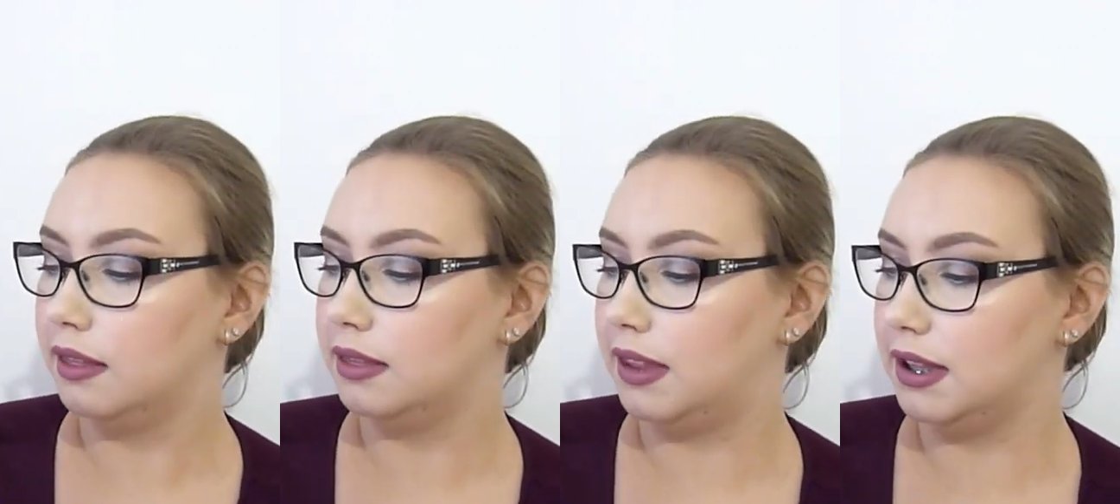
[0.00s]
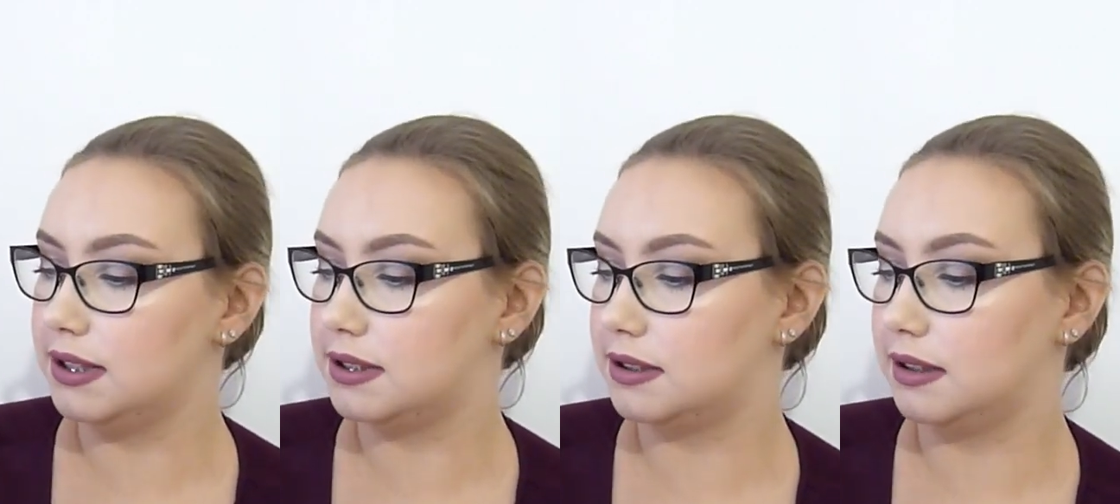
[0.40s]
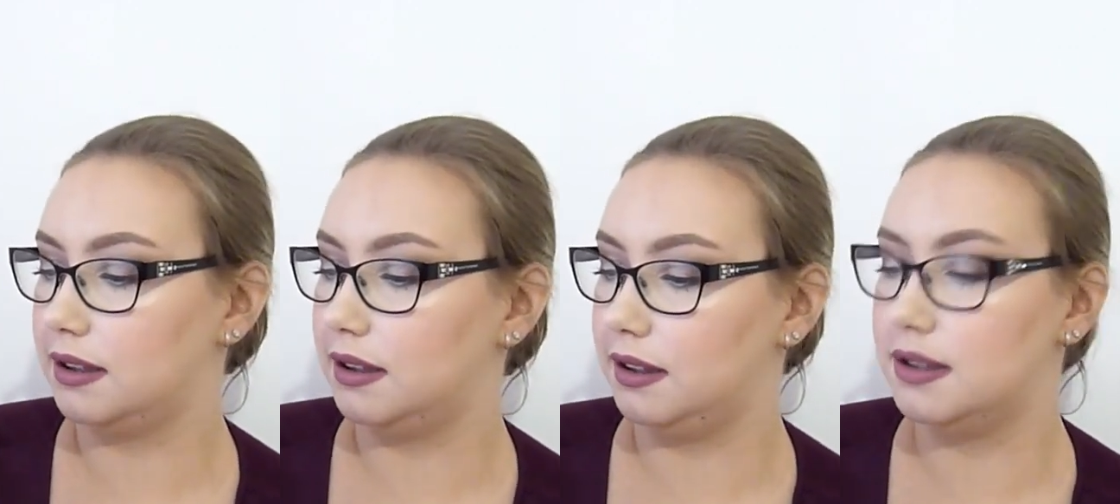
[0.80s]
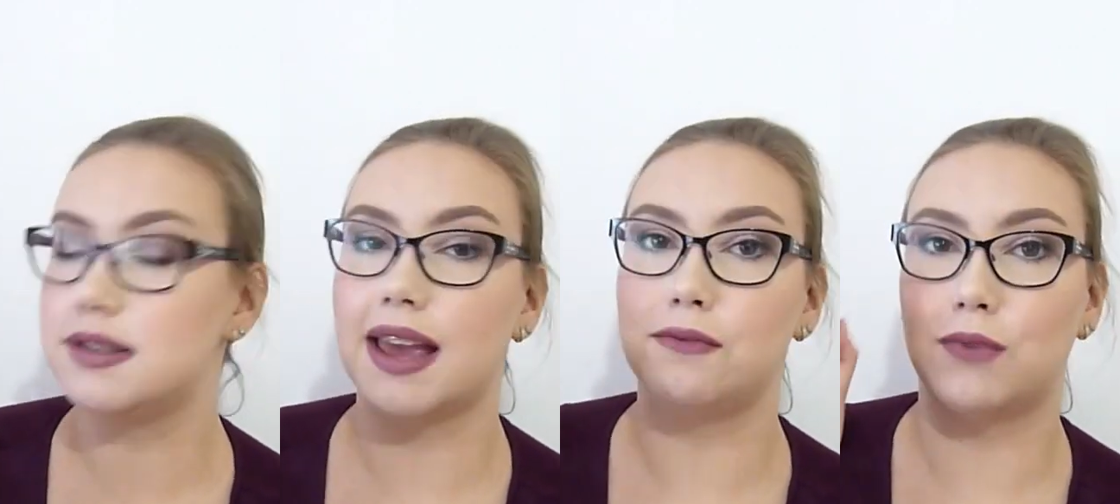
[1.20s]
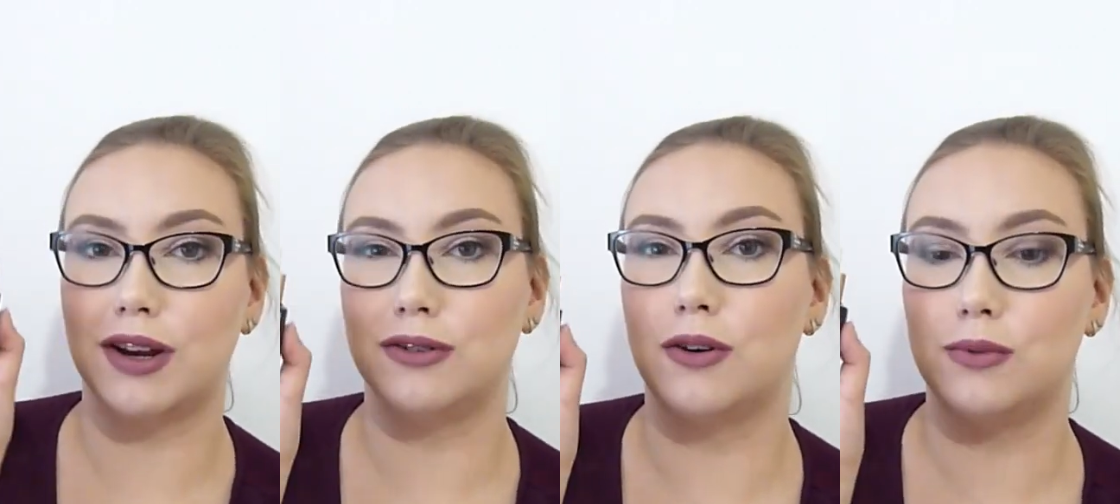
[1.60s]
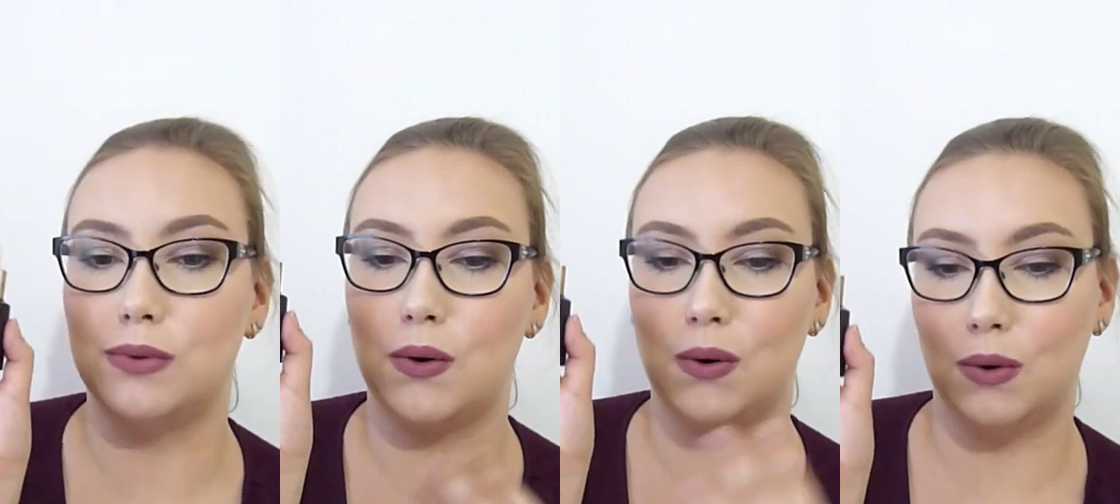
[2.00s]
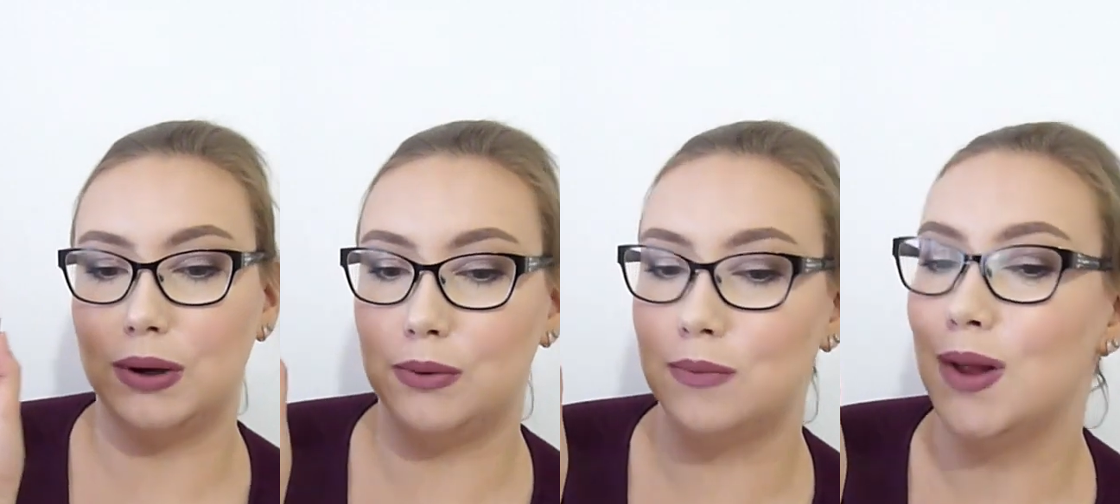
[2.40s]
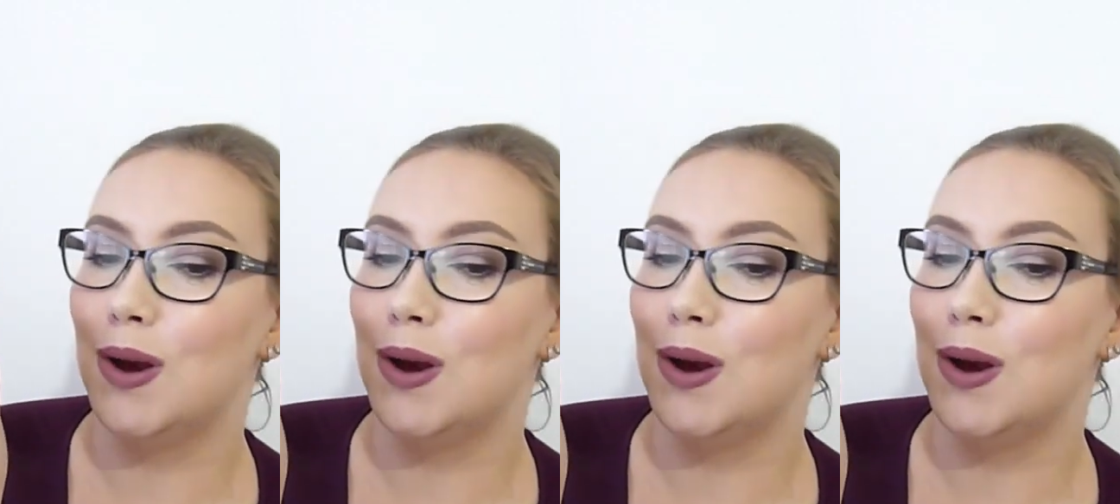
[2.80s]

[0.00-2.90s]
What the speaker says: This is a retinol oil,